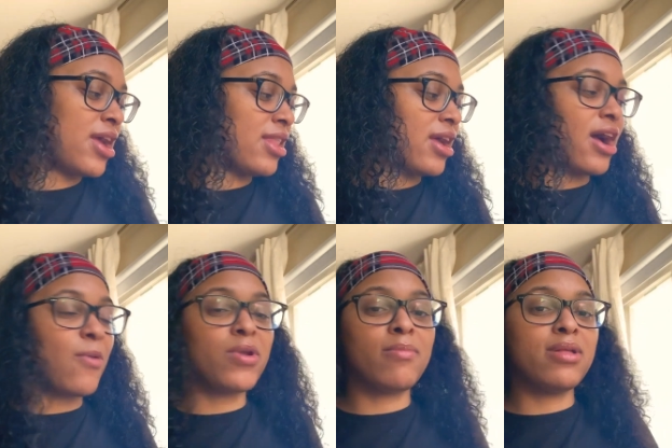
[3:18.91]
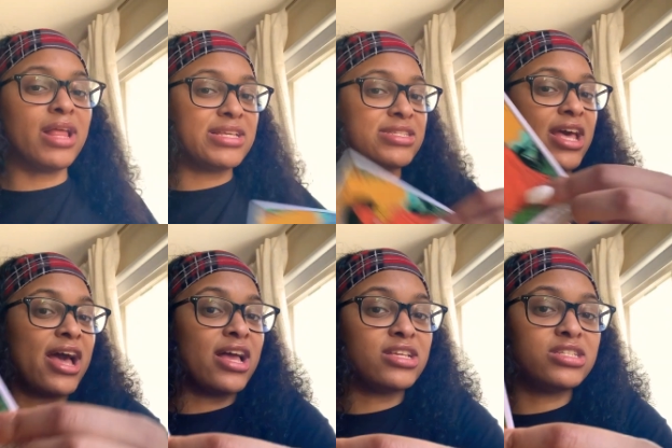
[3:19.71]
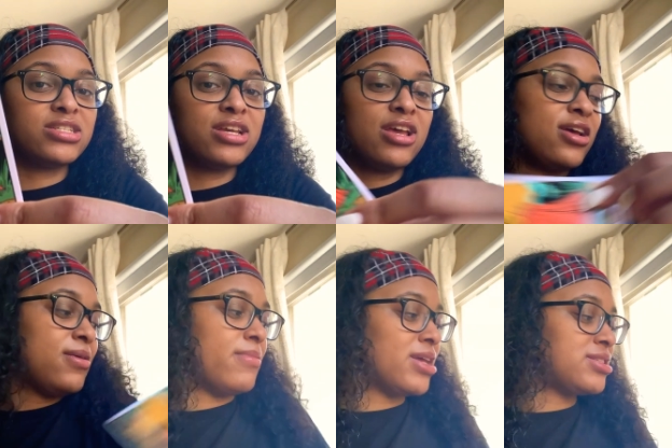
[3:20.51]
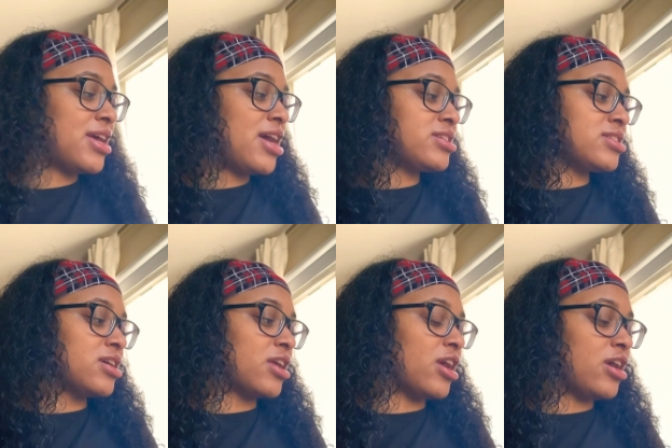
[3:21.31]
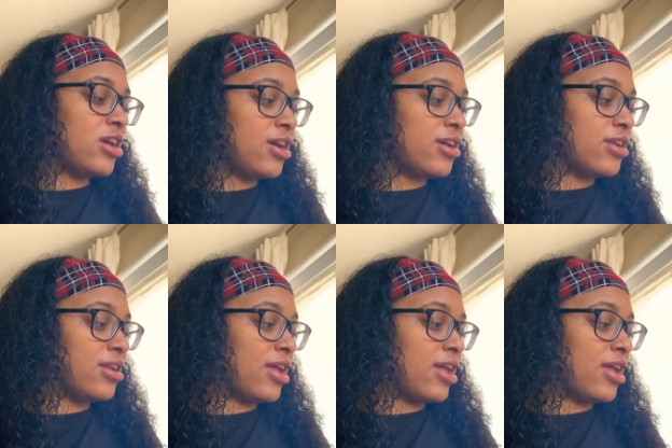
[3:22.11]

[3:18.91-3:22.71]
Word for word: Like, I want to be like Sag my Sag is looking good.